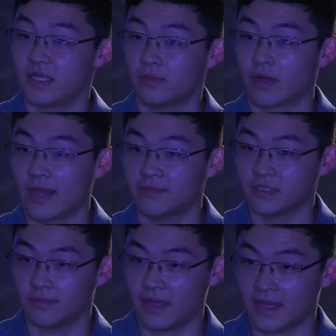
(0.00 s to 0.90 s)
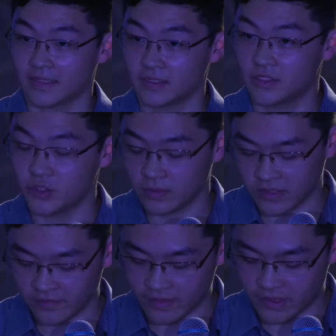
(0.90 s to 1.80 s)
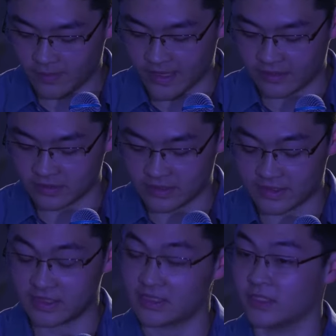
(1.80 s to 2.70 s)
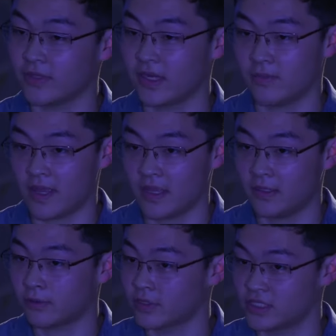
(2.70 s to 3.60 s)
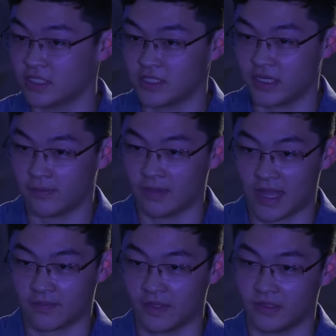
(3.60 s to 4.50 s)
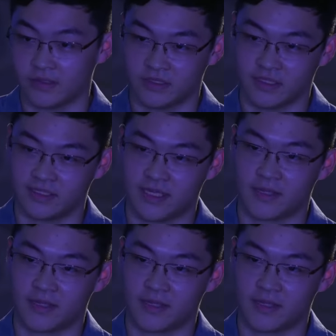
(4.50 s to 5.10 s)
taken bribes in the past, do you believe that the Biden is still getting paid or is he just getting blackmailed to this